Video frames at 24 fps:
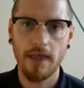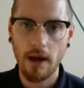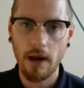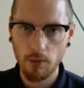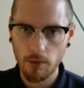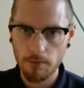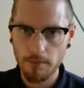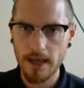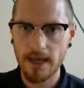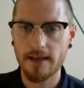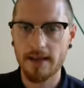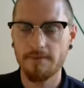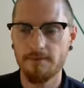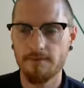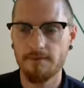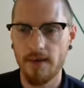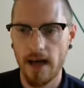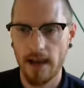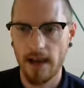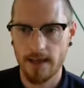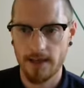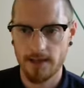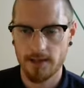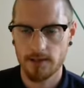That would make it
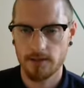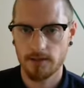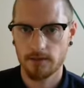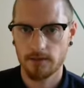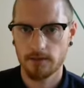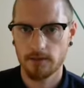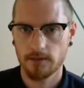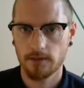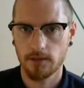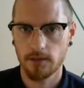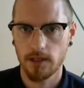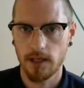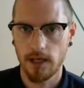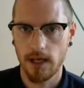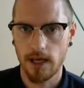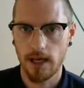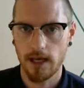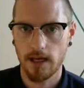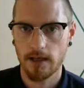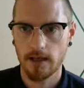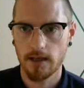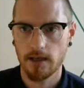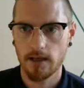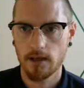valid.
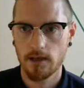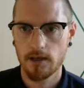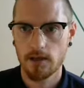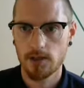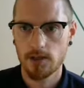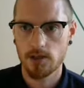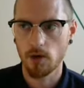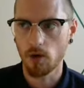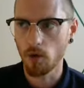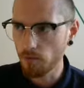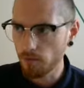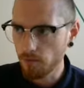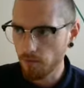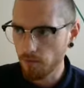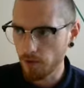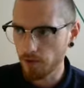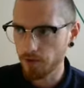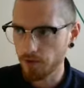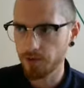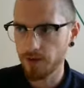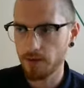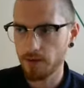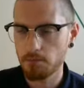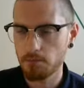Okay, so for
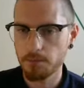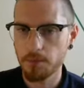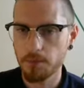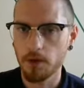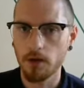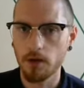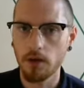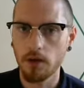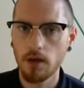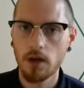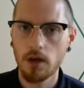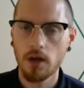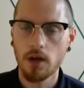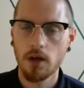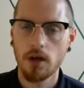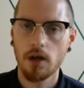example,